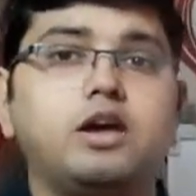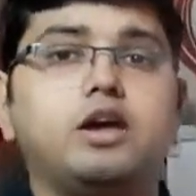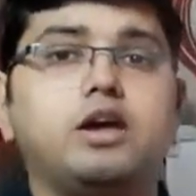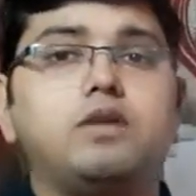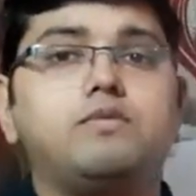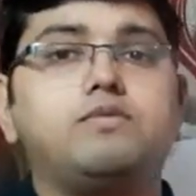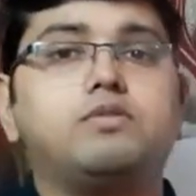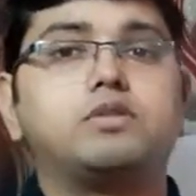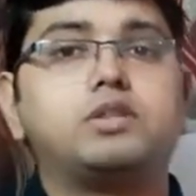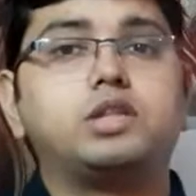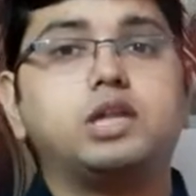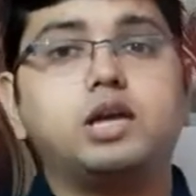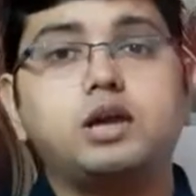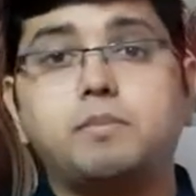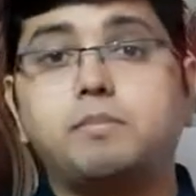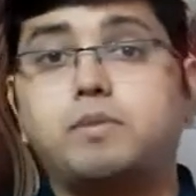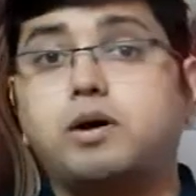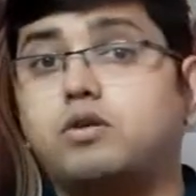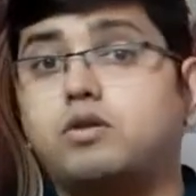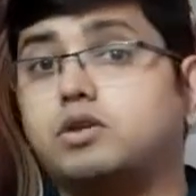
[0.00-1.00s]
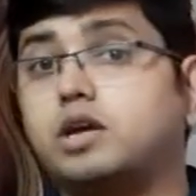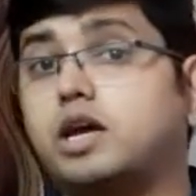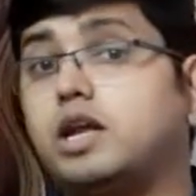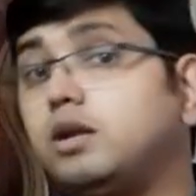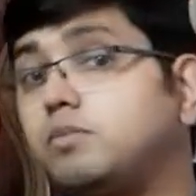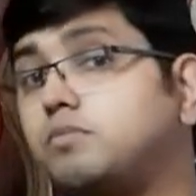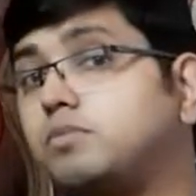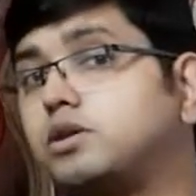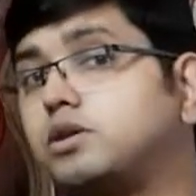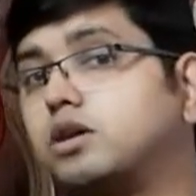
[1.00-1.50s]
If you think about
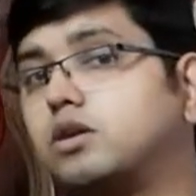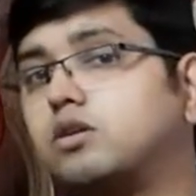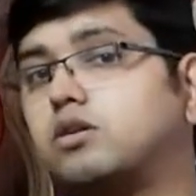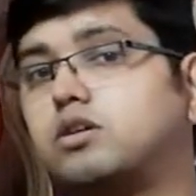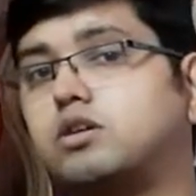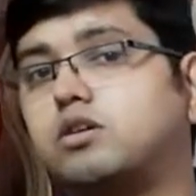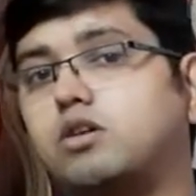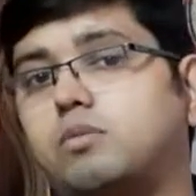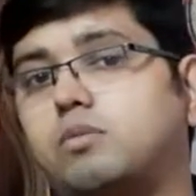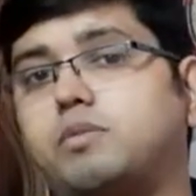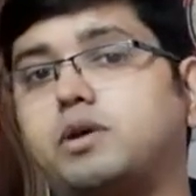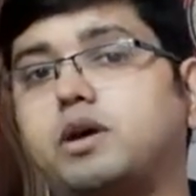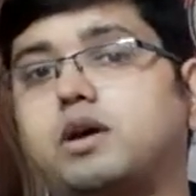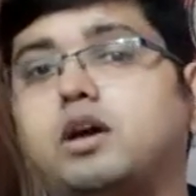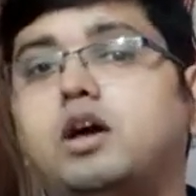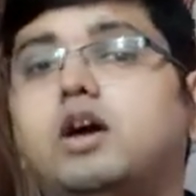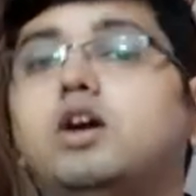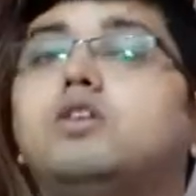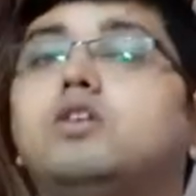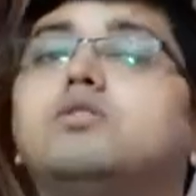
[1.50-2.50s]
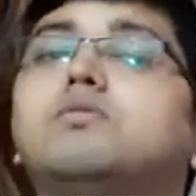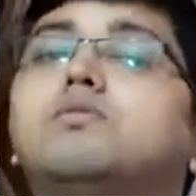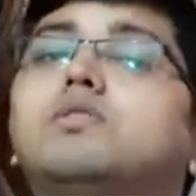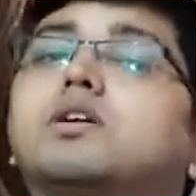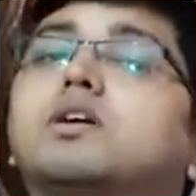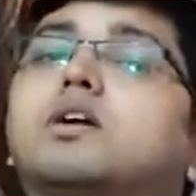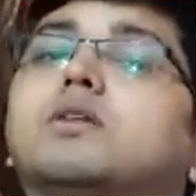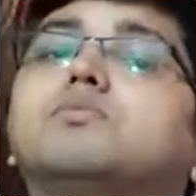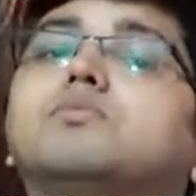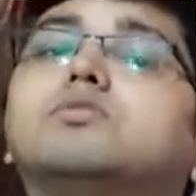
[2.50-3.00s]
any particular topic, you will
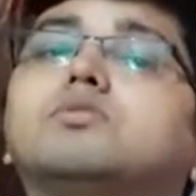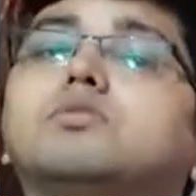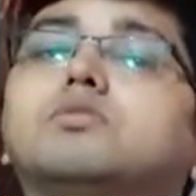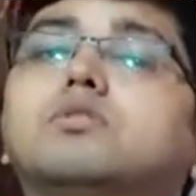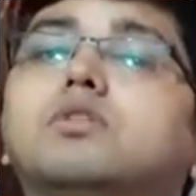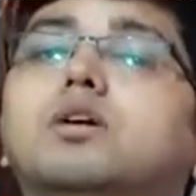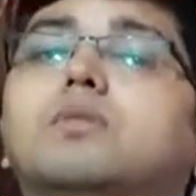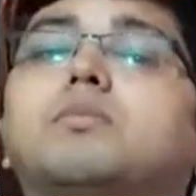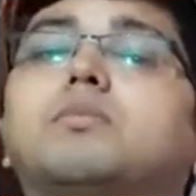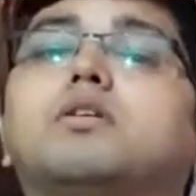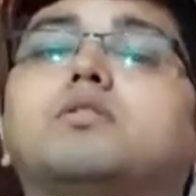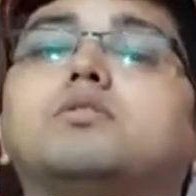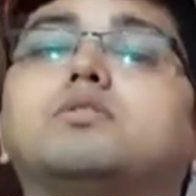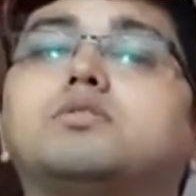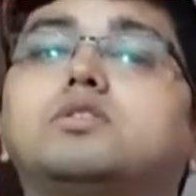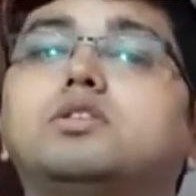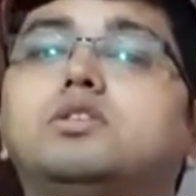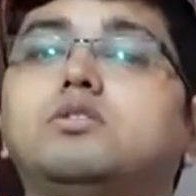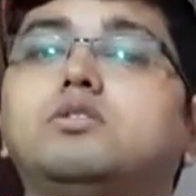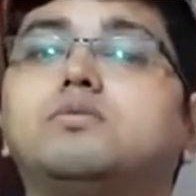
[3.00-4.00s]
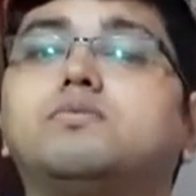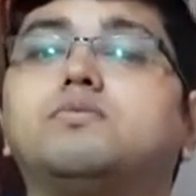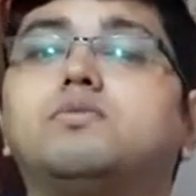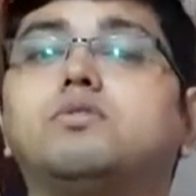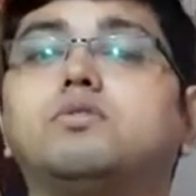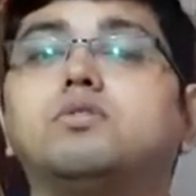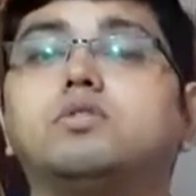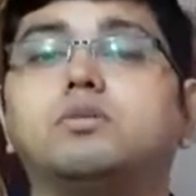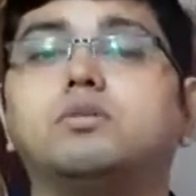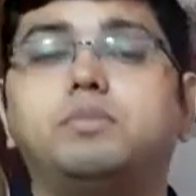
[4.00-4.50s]
come to know about three or
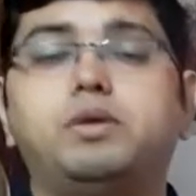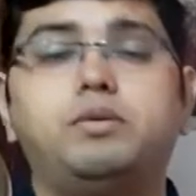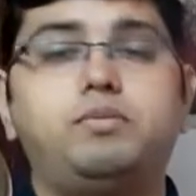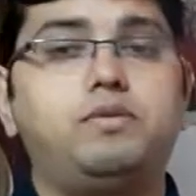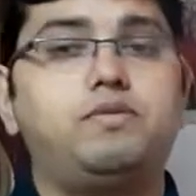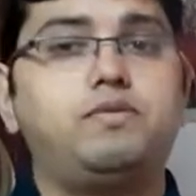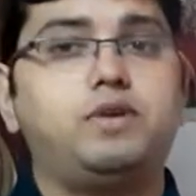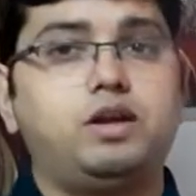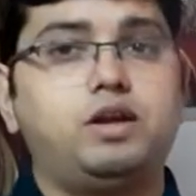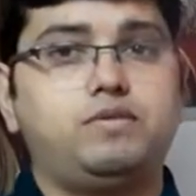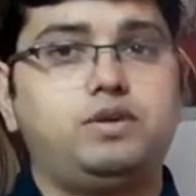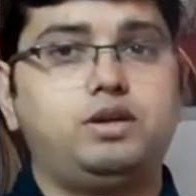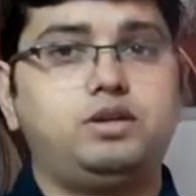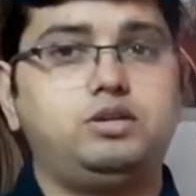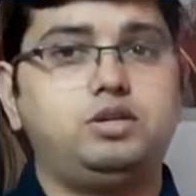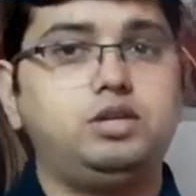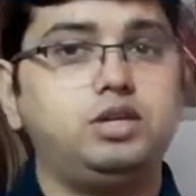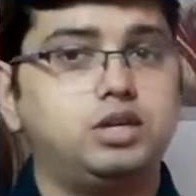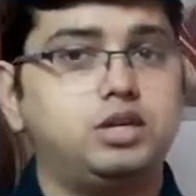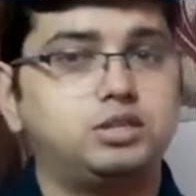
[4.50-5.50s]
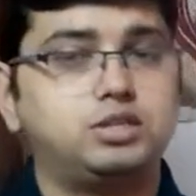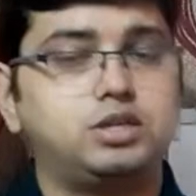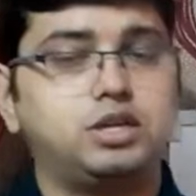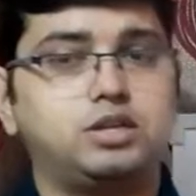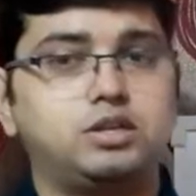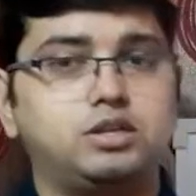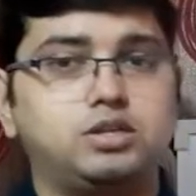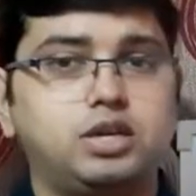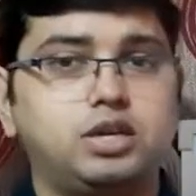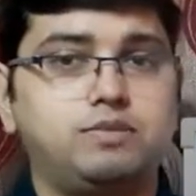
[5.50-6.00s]
four or maybe five ideas at
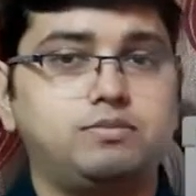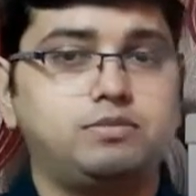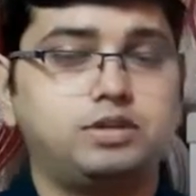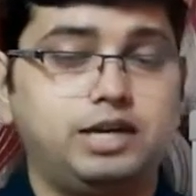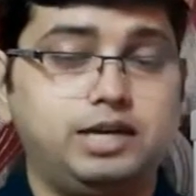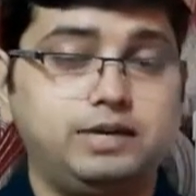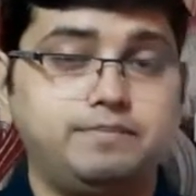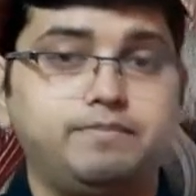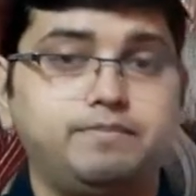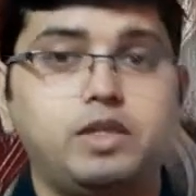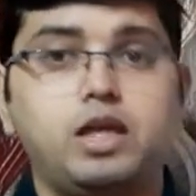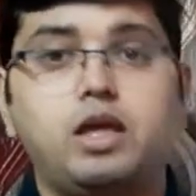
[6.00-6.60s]
the same time.